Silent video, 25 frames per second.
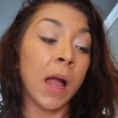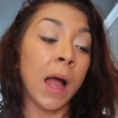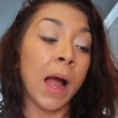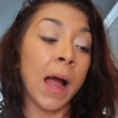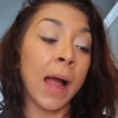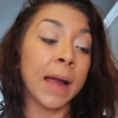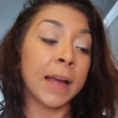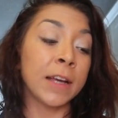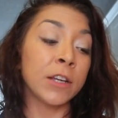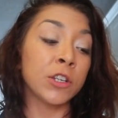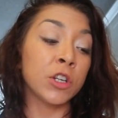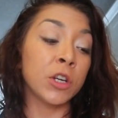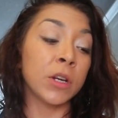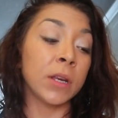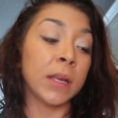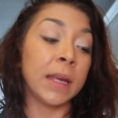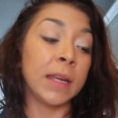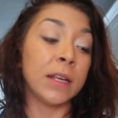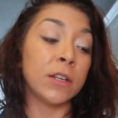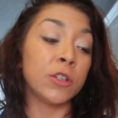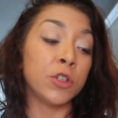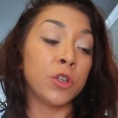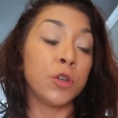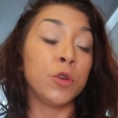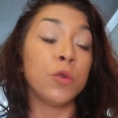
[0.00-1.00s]
I should
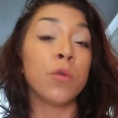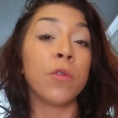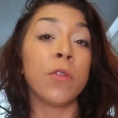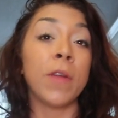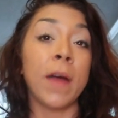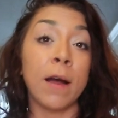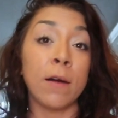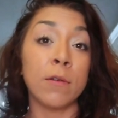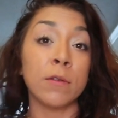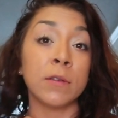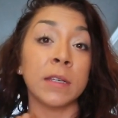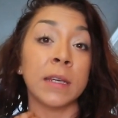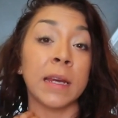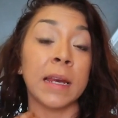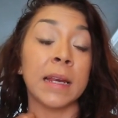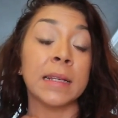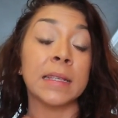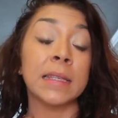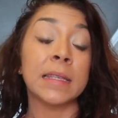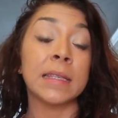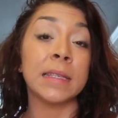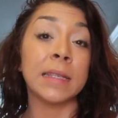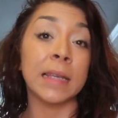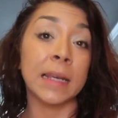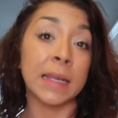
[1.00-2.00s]
eat
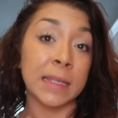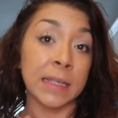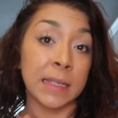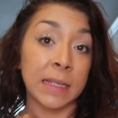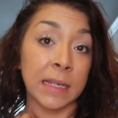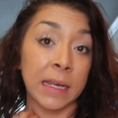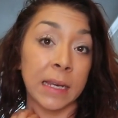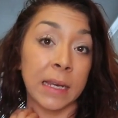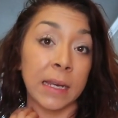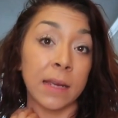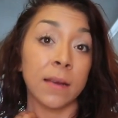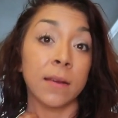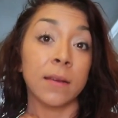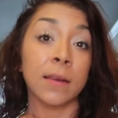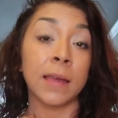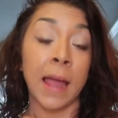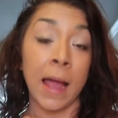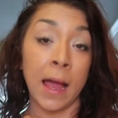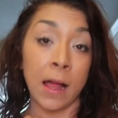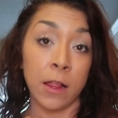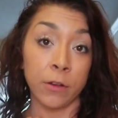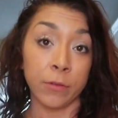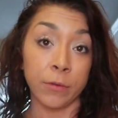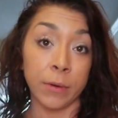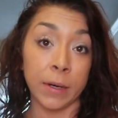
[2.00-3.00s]
2,060
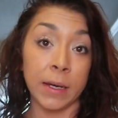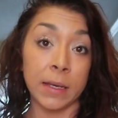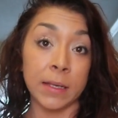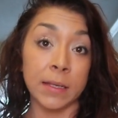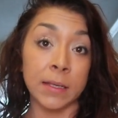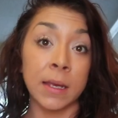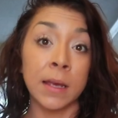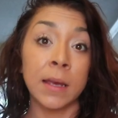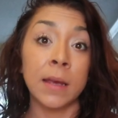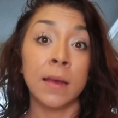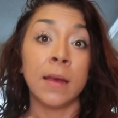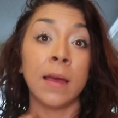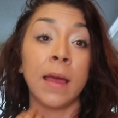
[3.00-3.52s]
calories.